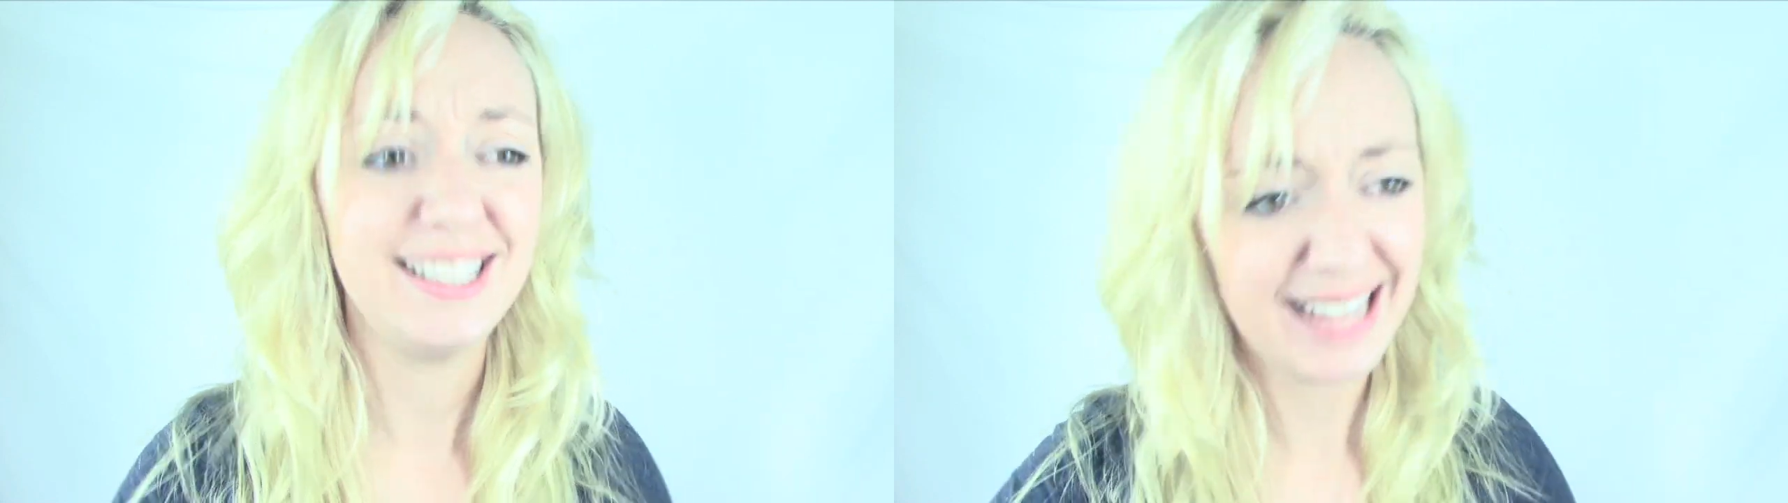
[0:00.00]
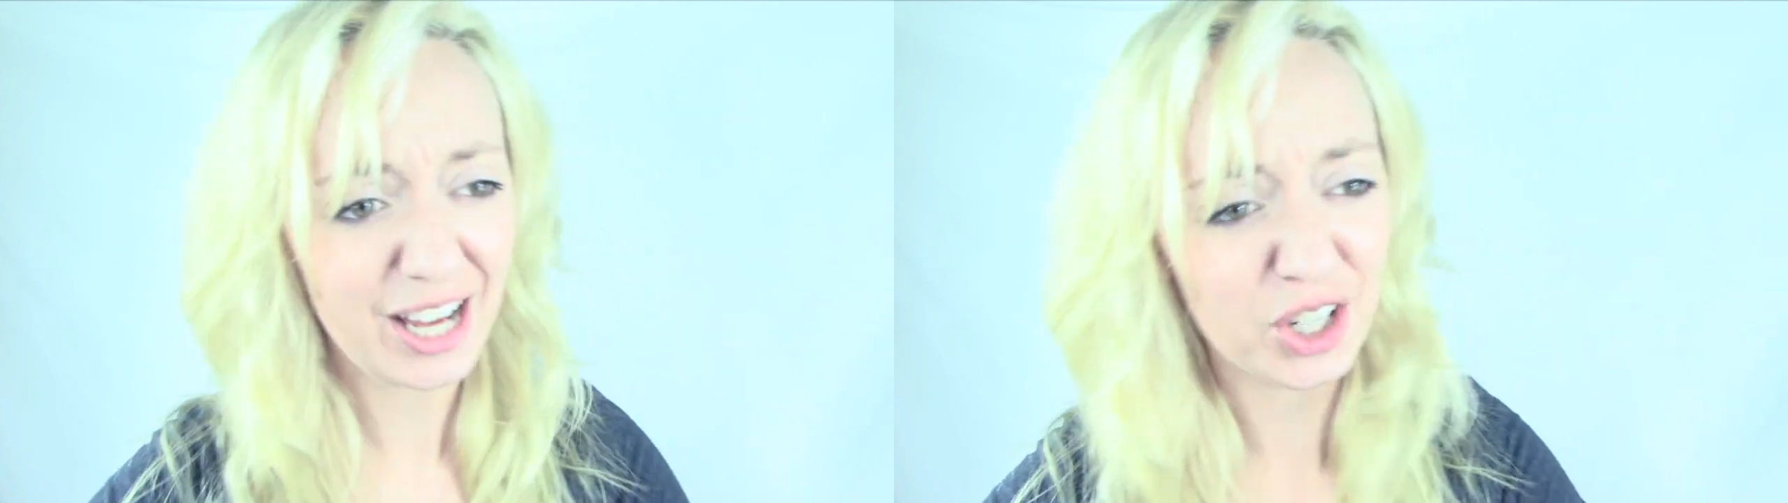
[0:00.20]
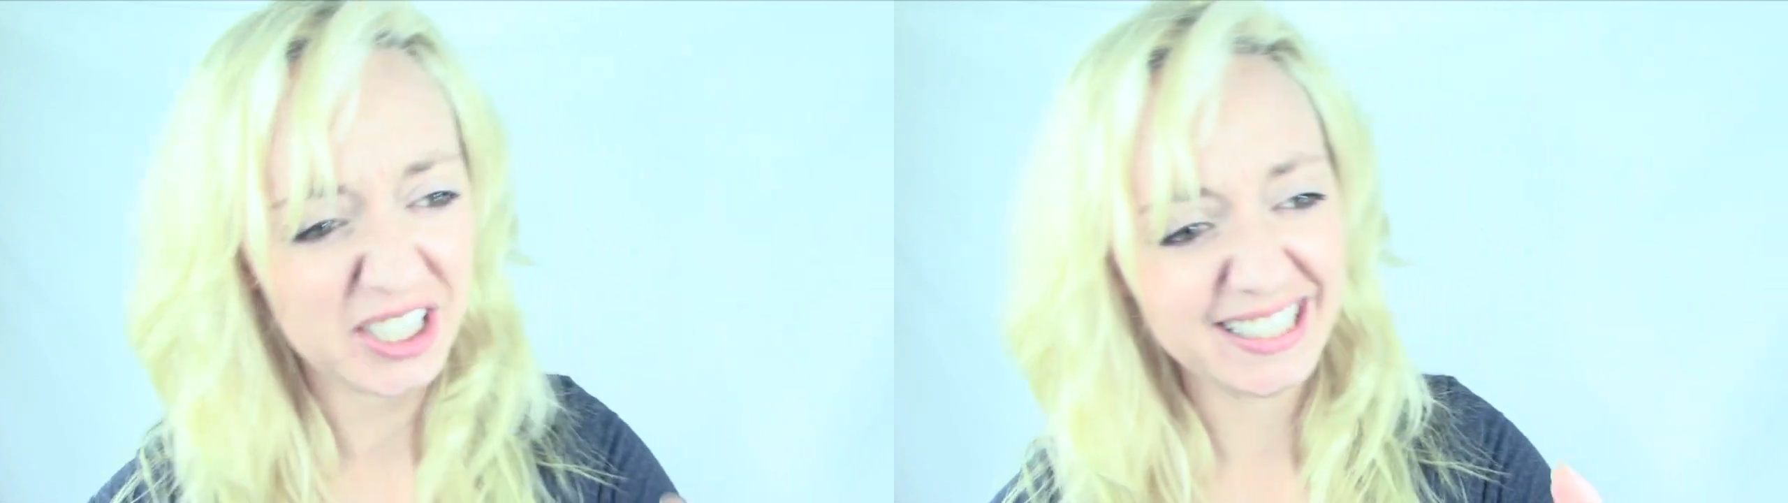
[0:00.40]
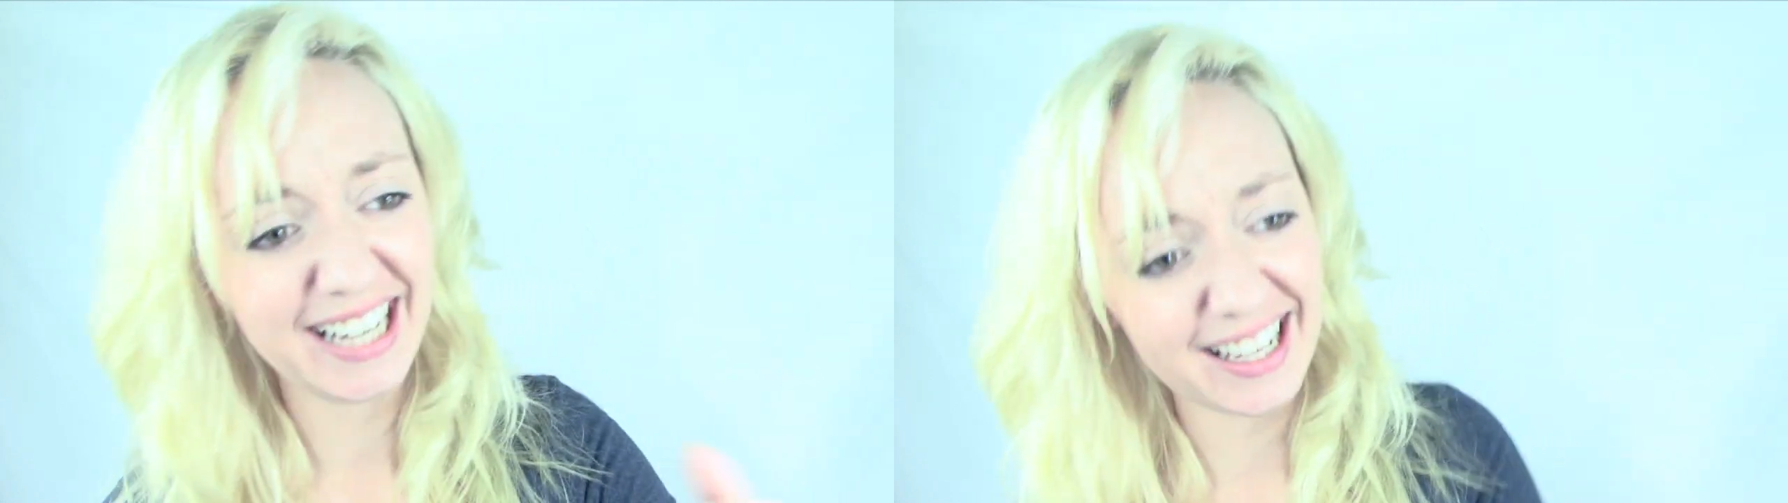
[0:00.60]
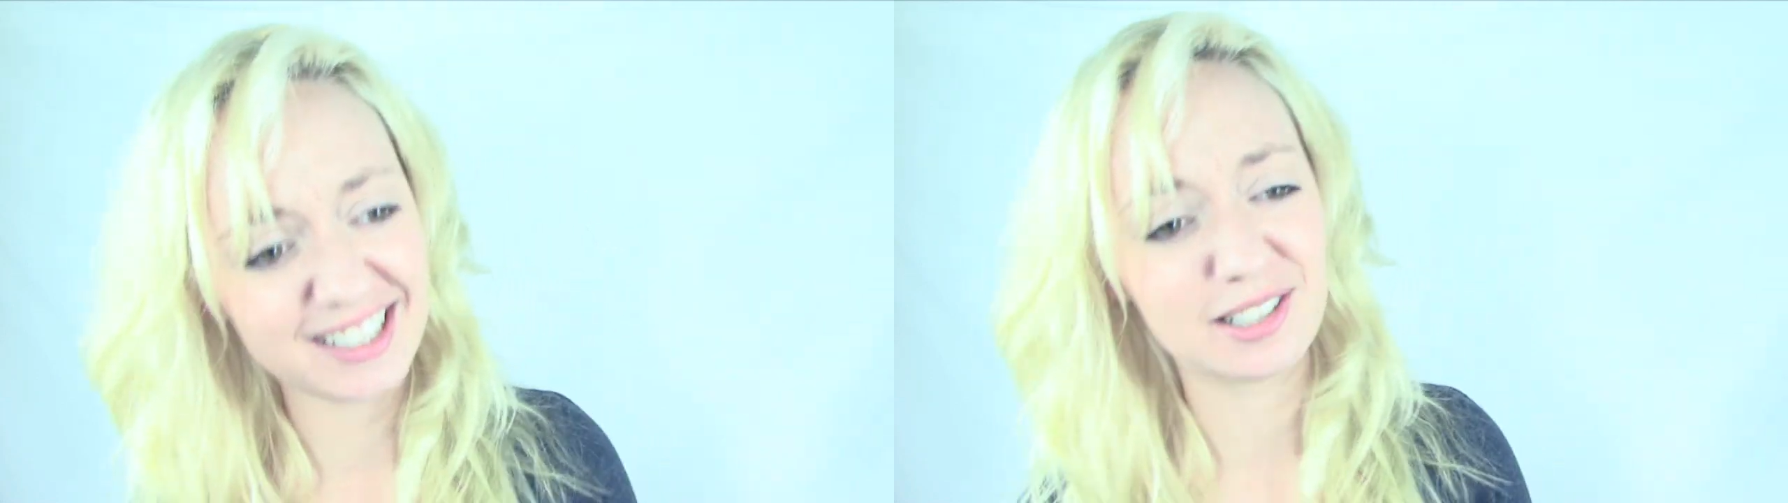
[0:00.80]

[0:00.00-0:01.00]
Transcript: they could not